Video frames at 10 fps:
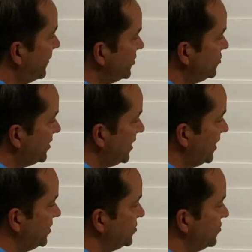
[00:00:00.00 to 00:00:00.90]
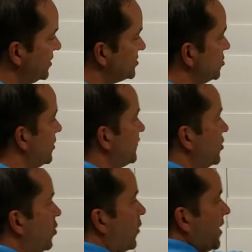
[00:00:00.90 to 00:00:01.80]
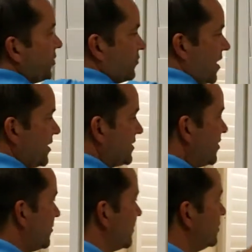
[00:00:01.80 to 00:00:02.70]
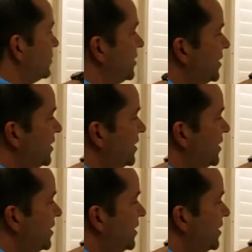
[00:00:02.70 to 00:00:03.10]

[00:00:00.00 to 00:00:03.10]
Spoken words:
You can do this, so if you don't want the rod down the middle,